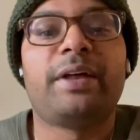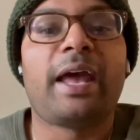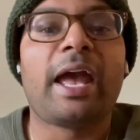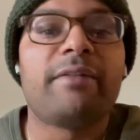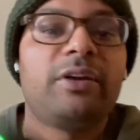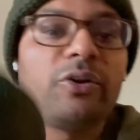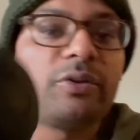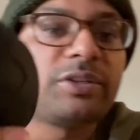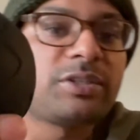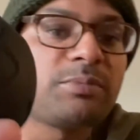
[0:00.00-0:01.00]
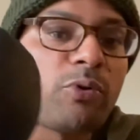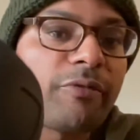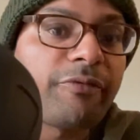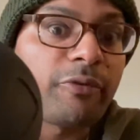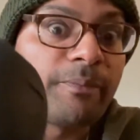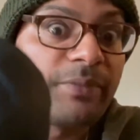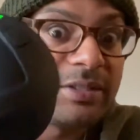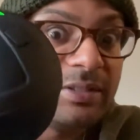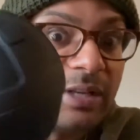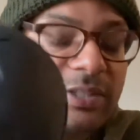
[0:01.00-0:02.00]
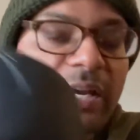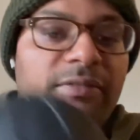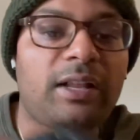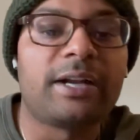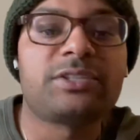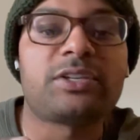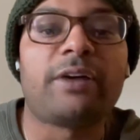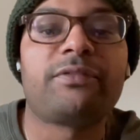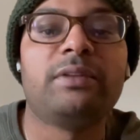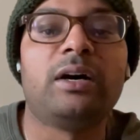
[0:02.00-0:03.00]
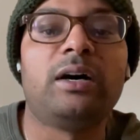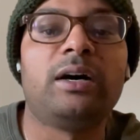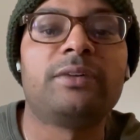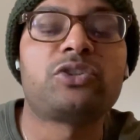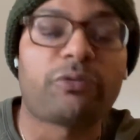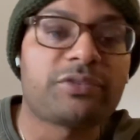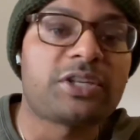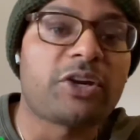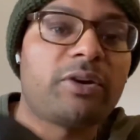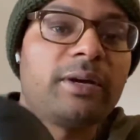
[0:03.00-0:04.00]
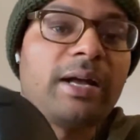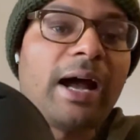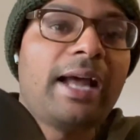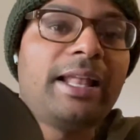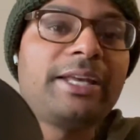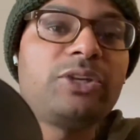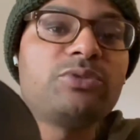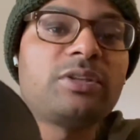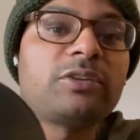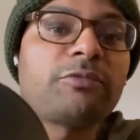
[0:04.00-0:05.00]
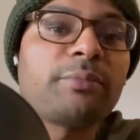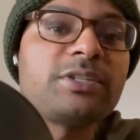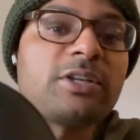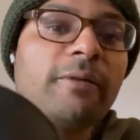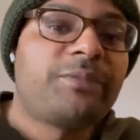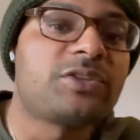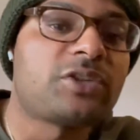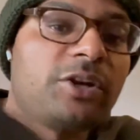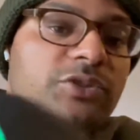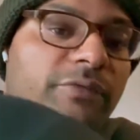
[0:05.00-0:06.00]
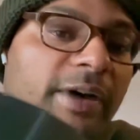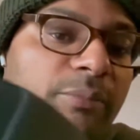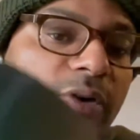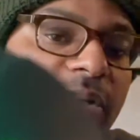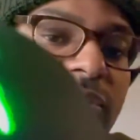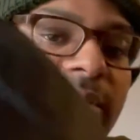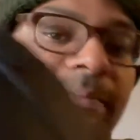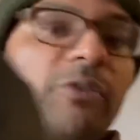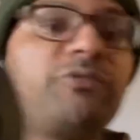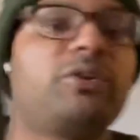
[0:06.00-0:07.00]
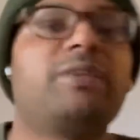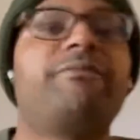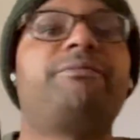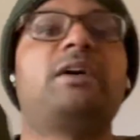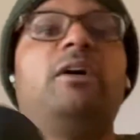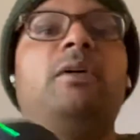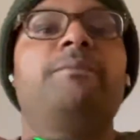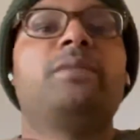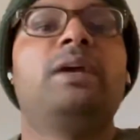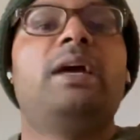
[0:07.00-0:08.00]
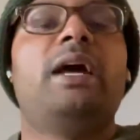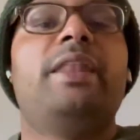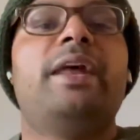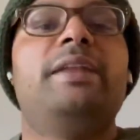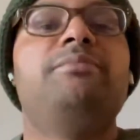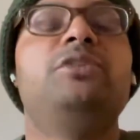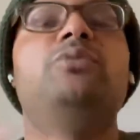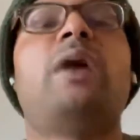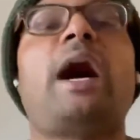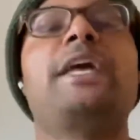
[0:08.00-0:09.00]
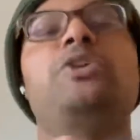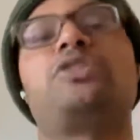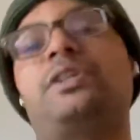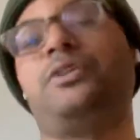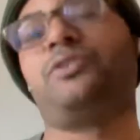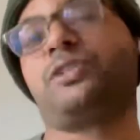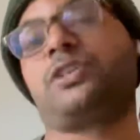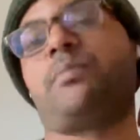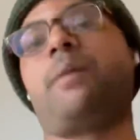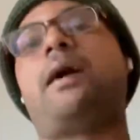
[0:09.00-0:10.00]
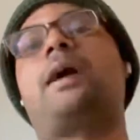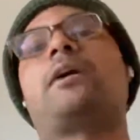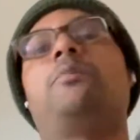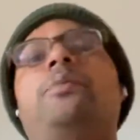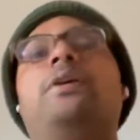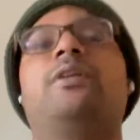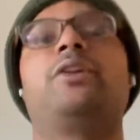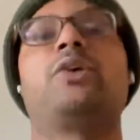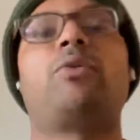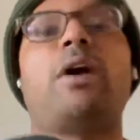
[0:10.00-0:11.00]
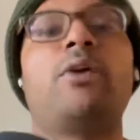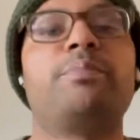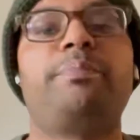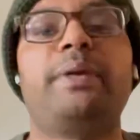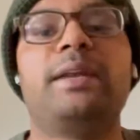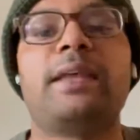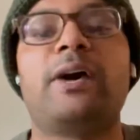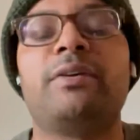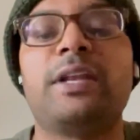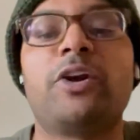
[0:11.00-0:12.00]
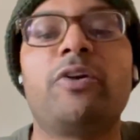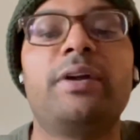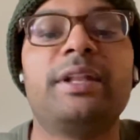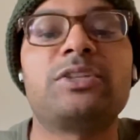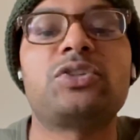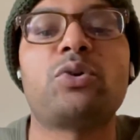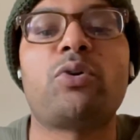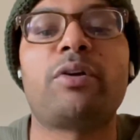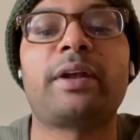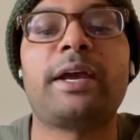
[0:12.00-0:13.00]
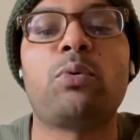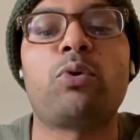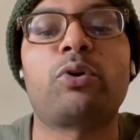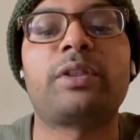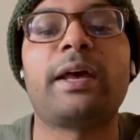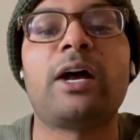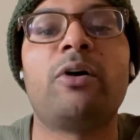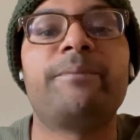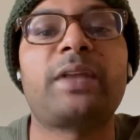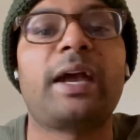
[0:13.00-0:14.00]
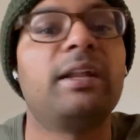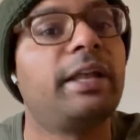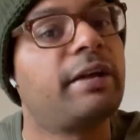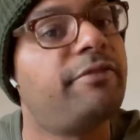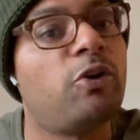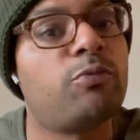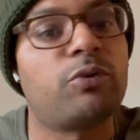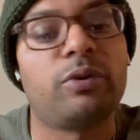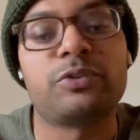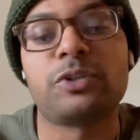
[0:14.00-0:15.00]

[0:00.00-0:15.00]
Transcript: I have here, this does have a lot of soft surface area. I like using this for myself. This also vibrates. I don't know if you can tell. And then I usually use this on my back. I'll put it on the ground, pin down an area that's sore, and kind of work that out, kind of like a foam roller.